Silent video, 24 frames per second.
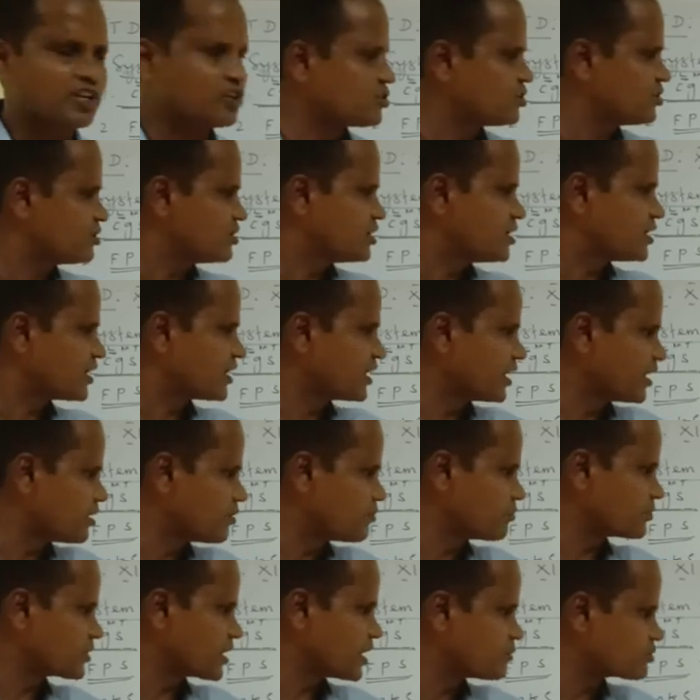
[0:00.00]
know,
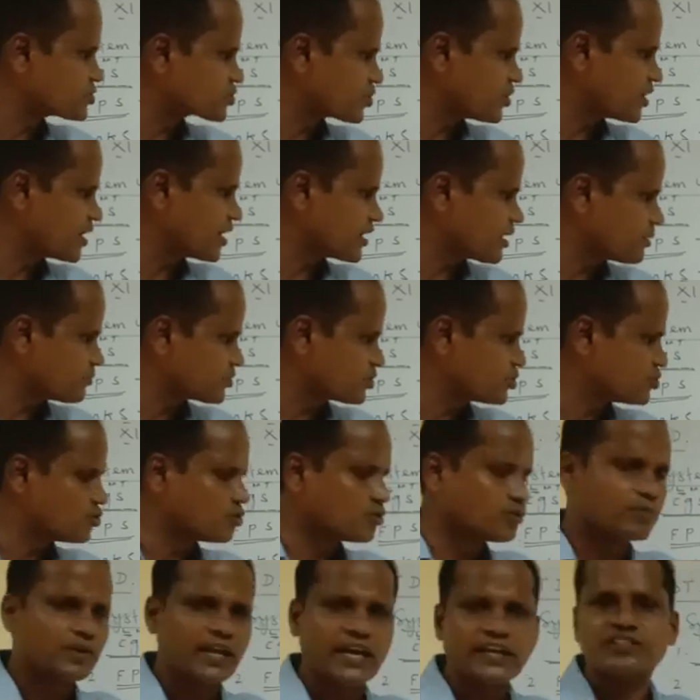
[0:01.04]
m square, m
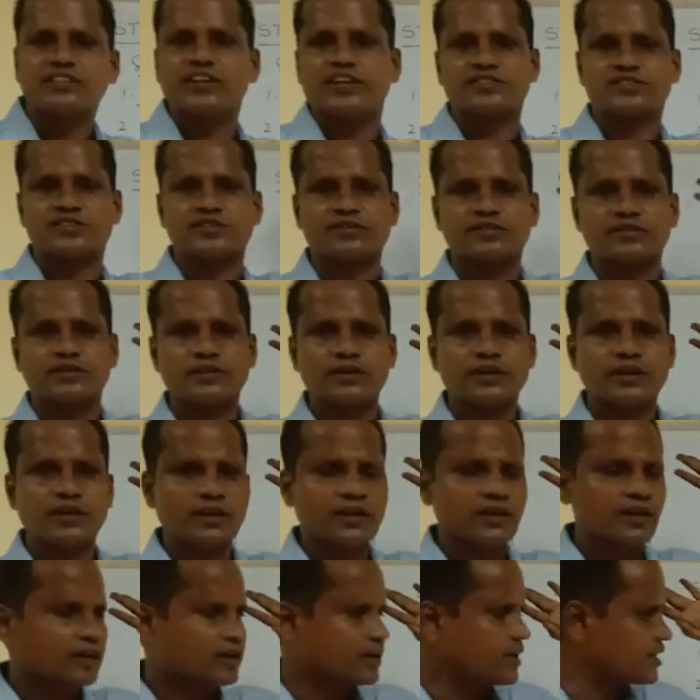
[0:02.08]
cube, like that.
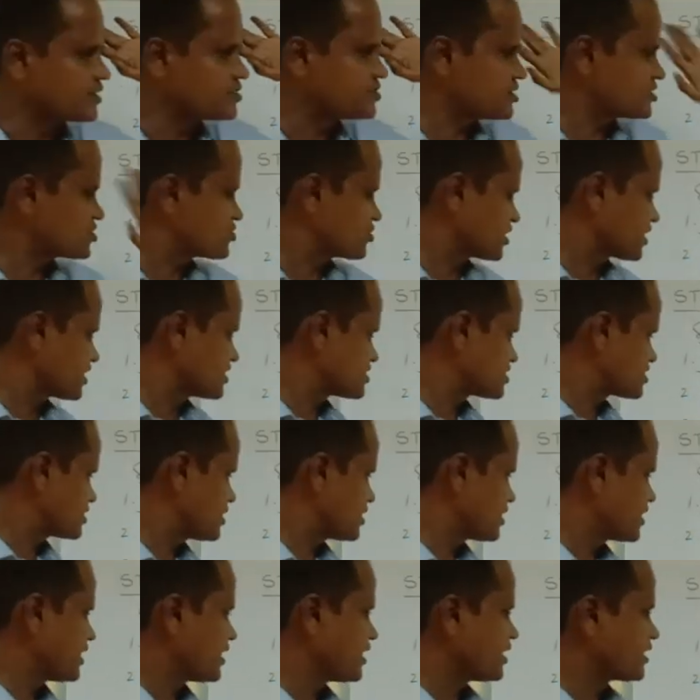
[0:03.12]
Like this you can
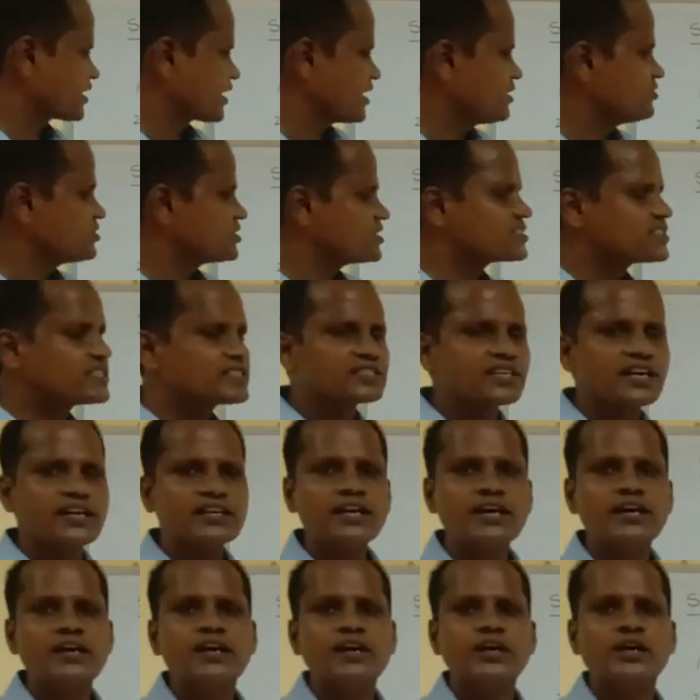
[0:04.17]
write. This is called
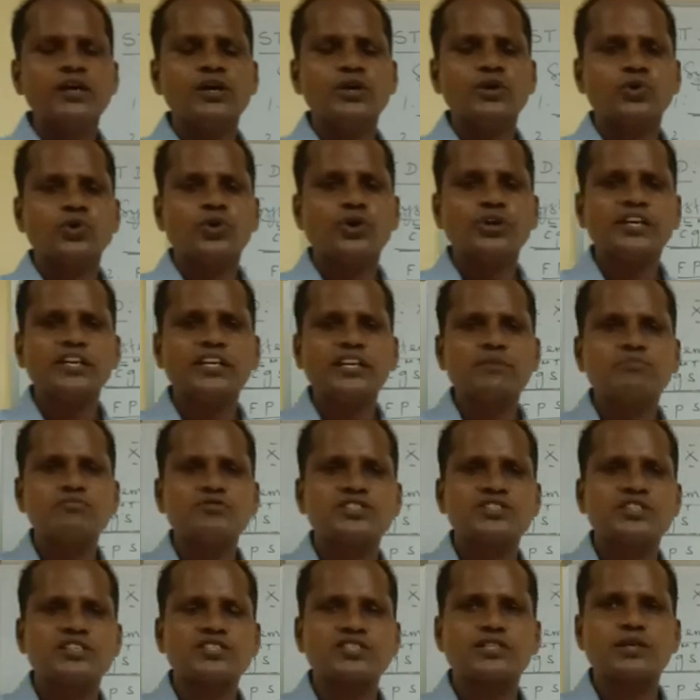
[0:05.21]
coherent
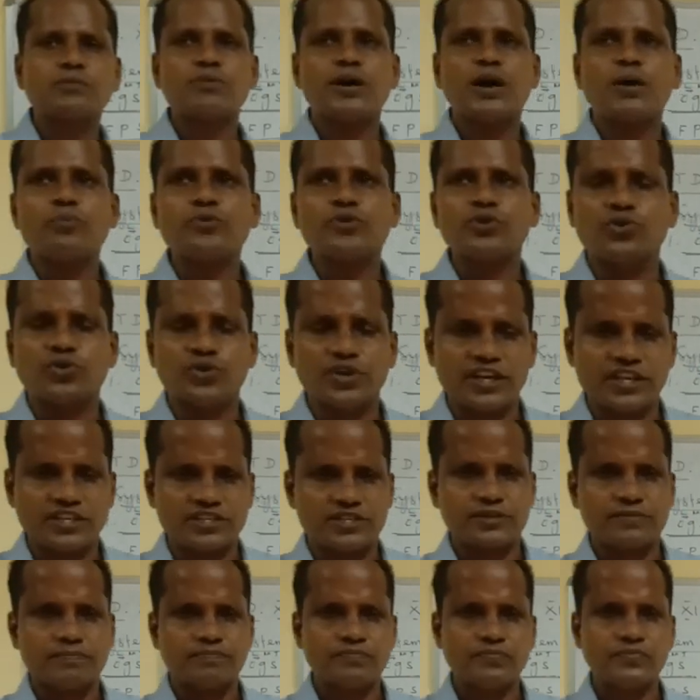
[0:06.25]
system of units.
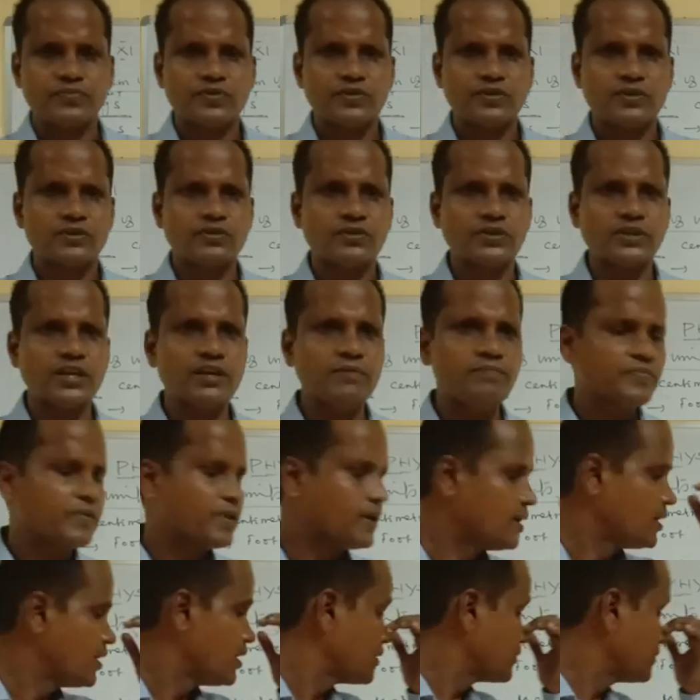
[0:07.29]
Okay.
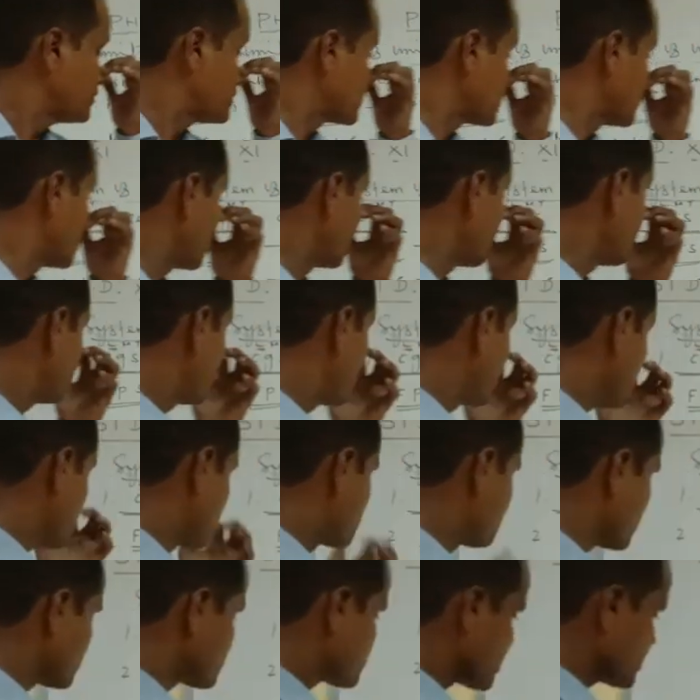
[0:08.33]
Third
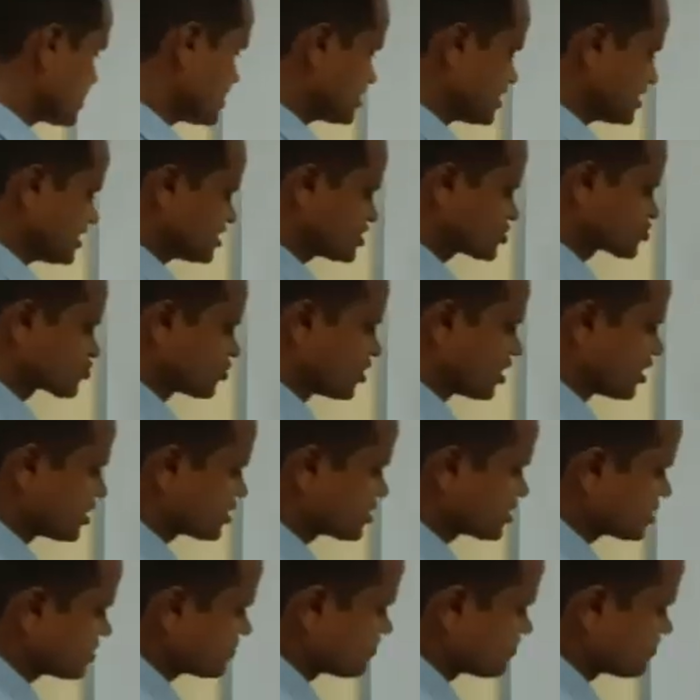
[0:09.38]
specialty is what?